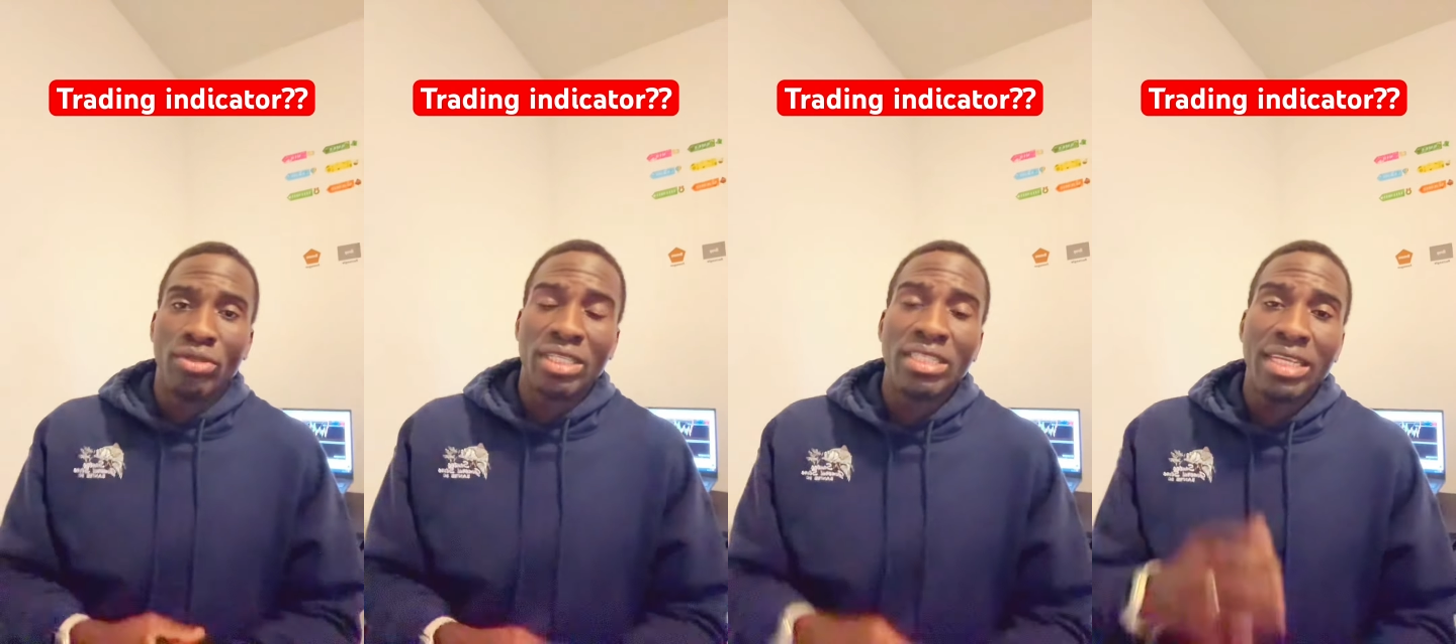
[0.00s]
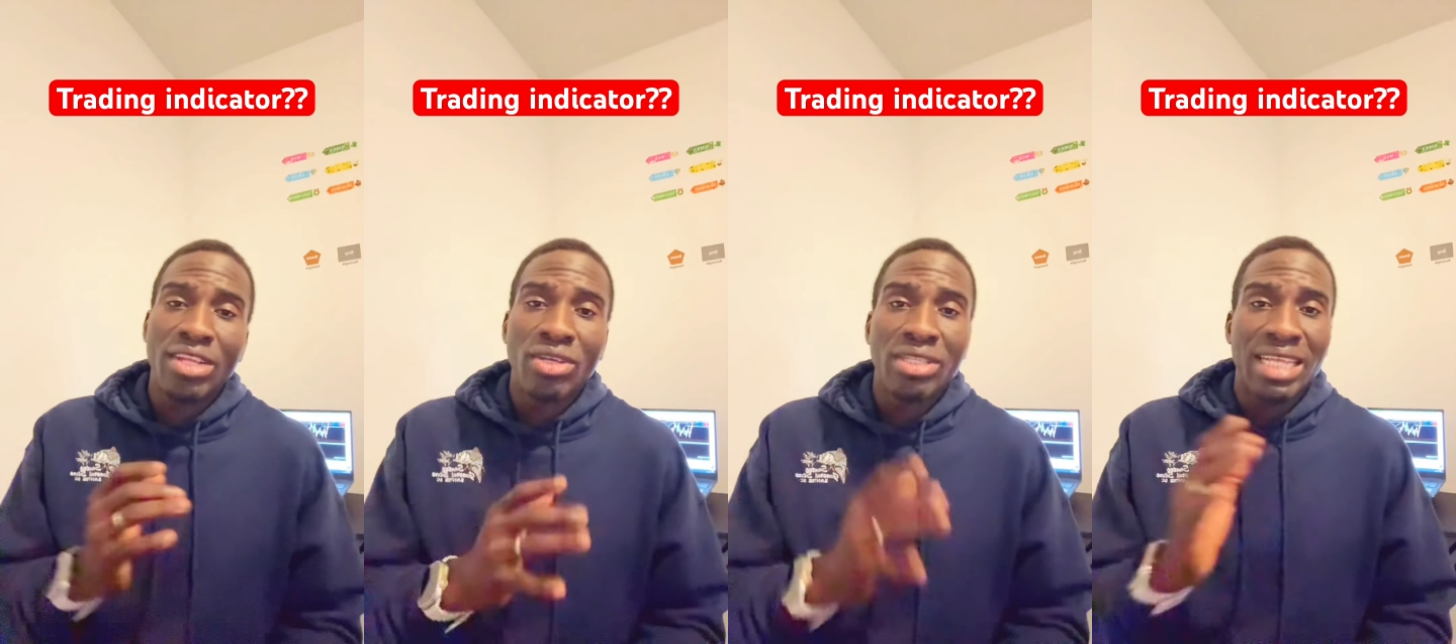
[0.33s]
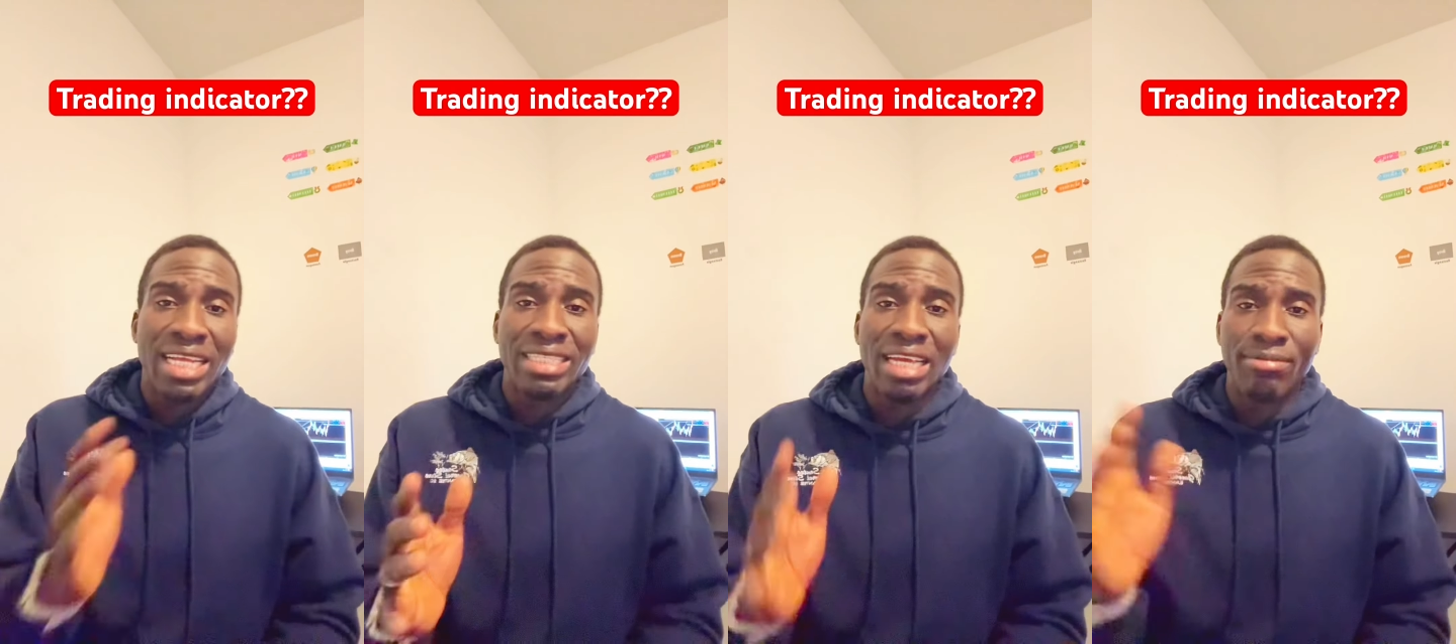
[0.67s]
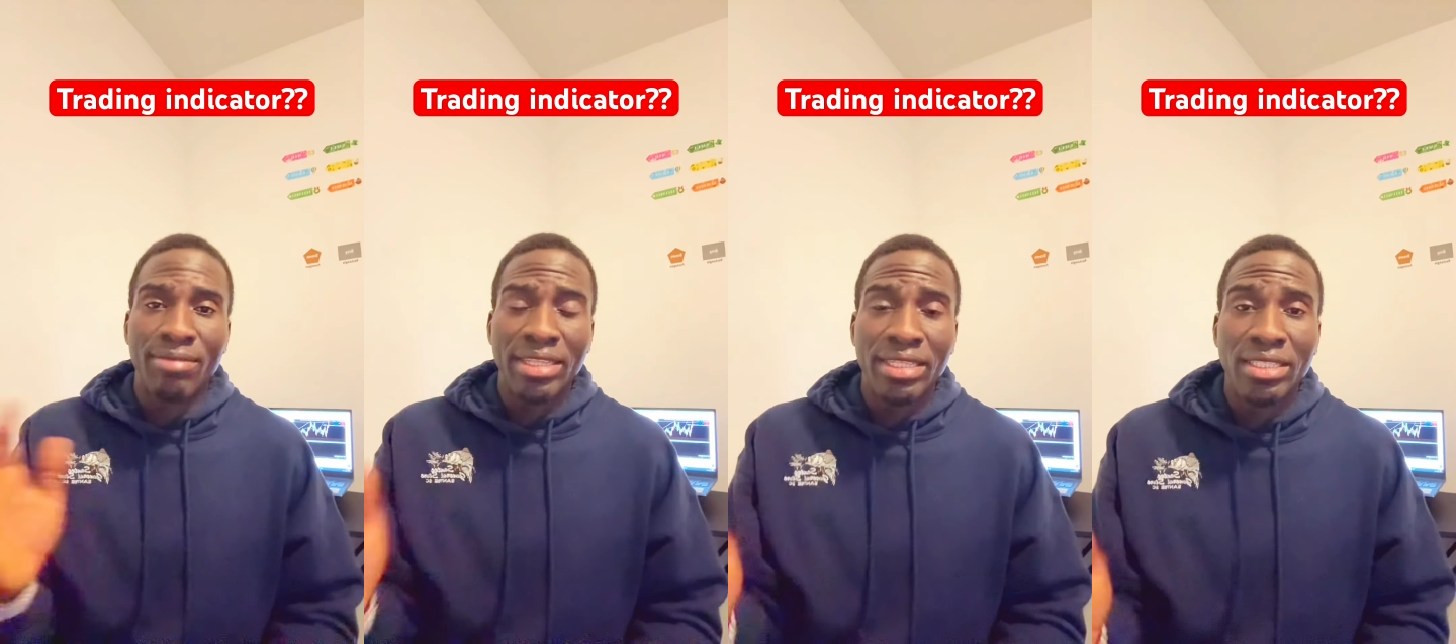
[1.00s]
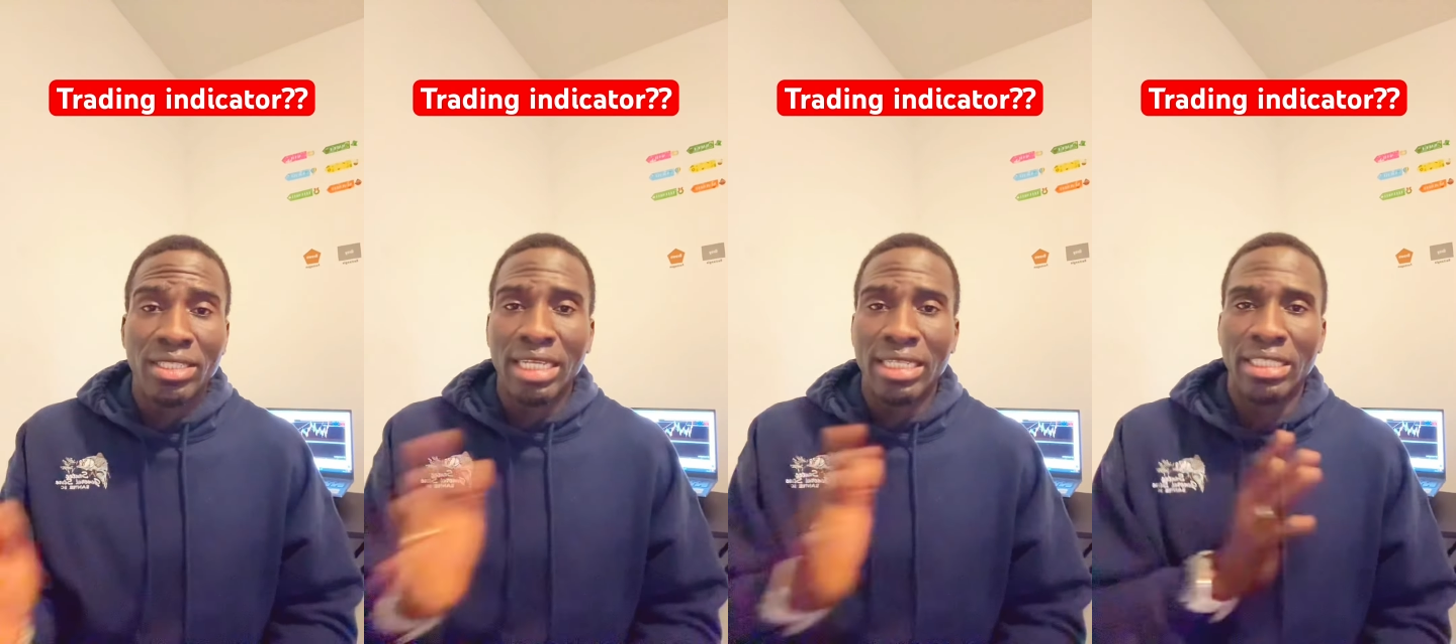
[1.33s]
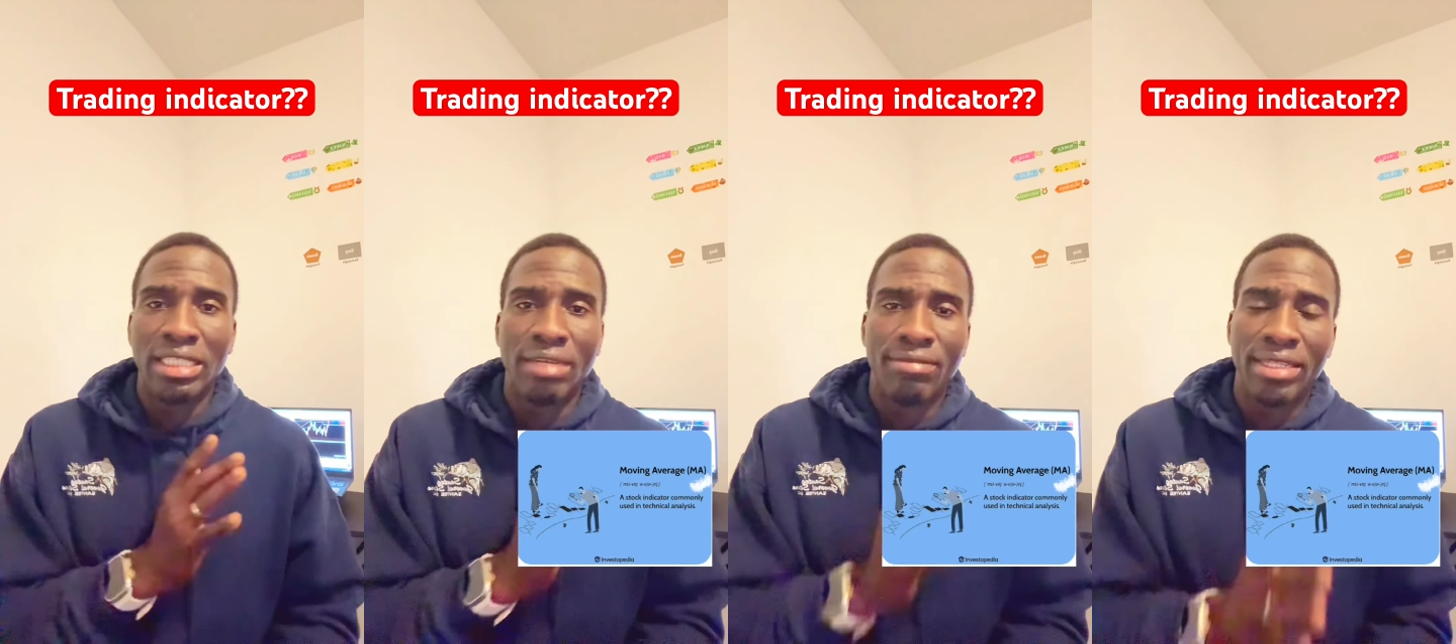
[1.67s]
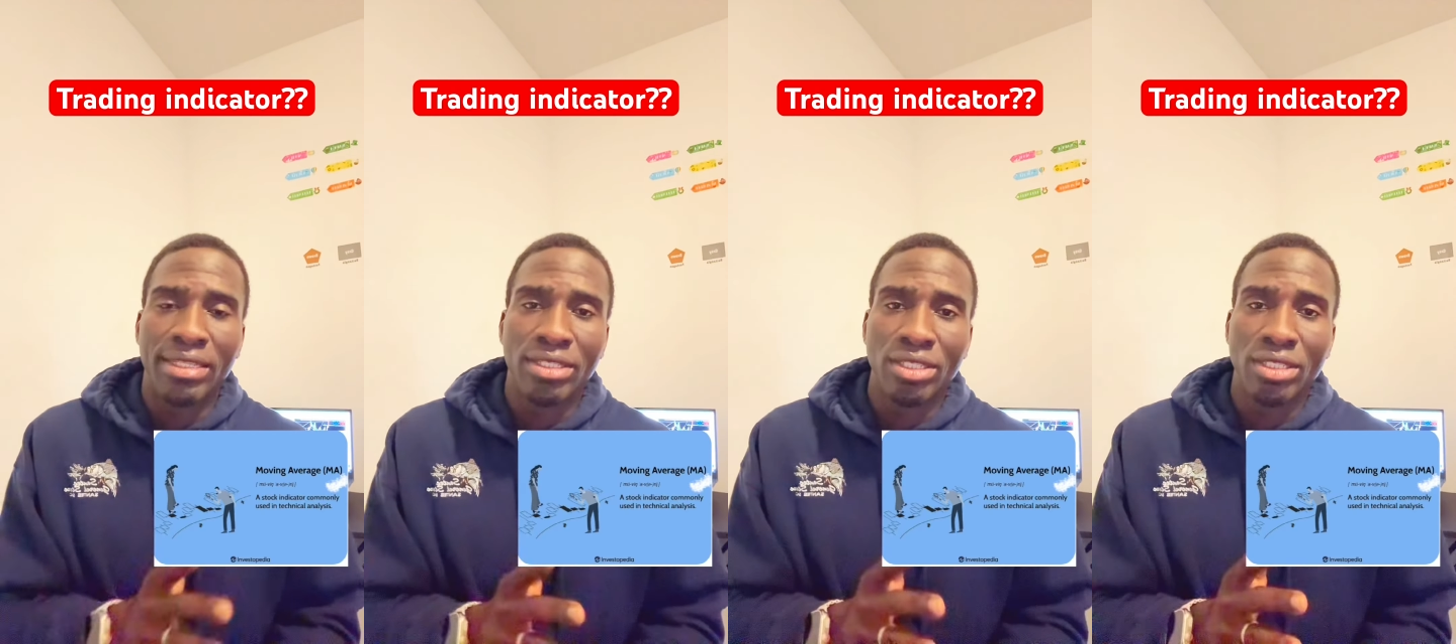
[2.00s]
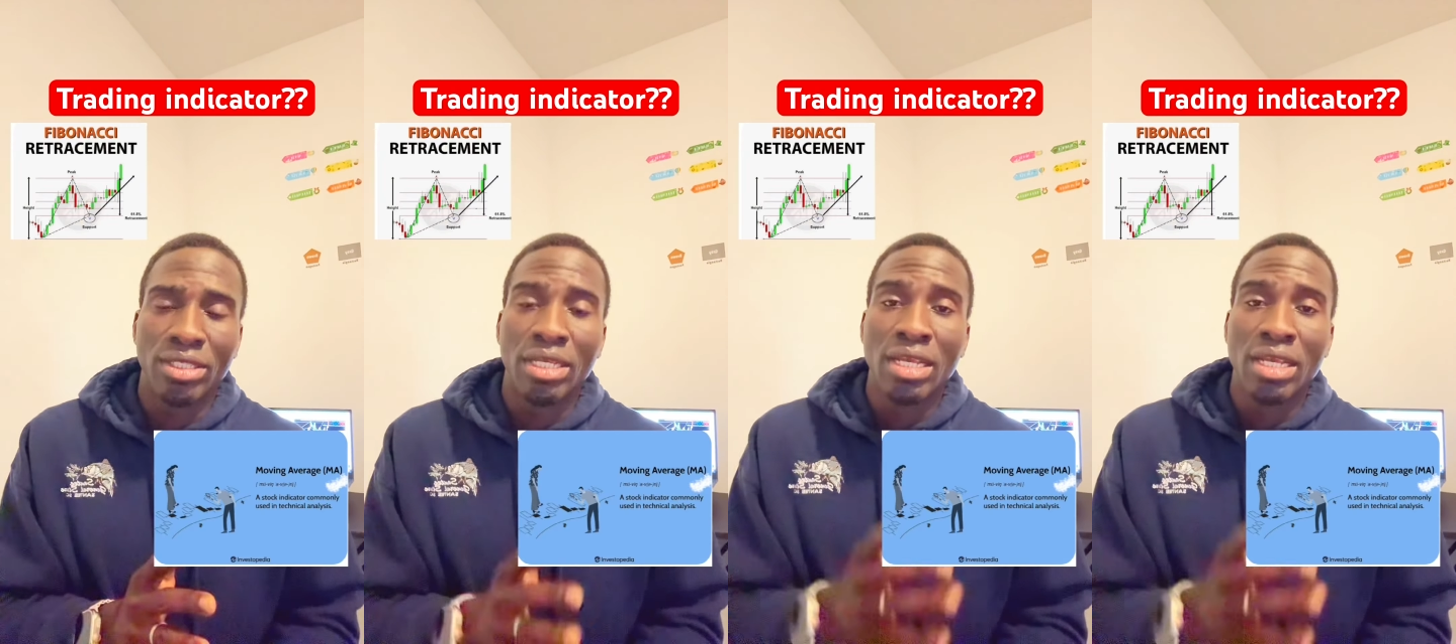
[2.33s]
Indicators has advantages and disadvantages.